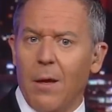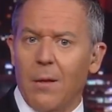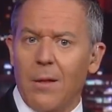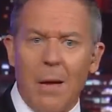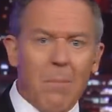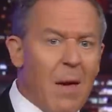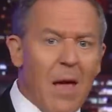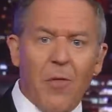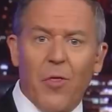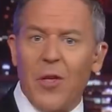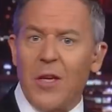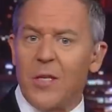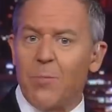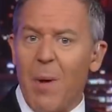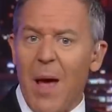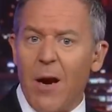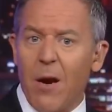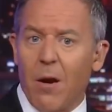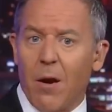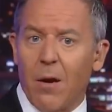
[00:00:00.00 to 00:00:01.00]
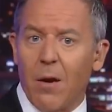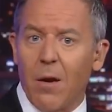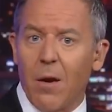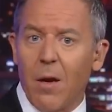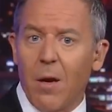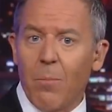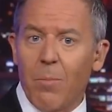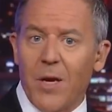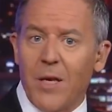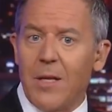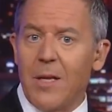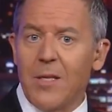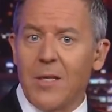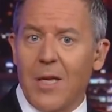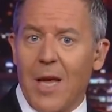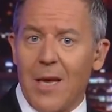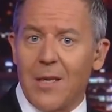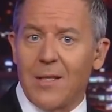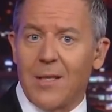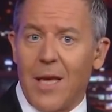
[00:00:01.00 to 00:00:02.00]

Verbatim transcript: They make things better. But in this case,